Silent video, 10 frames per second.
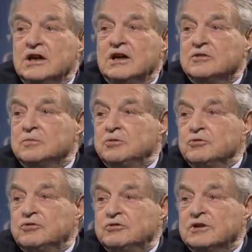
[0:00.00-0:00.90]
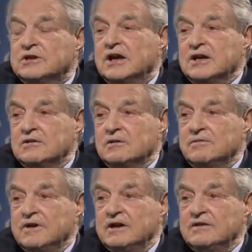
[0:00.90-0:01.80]
as opposed to a tidal
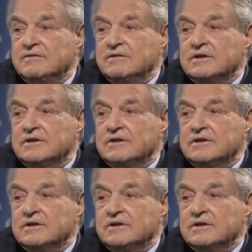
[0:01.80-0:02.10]
wave.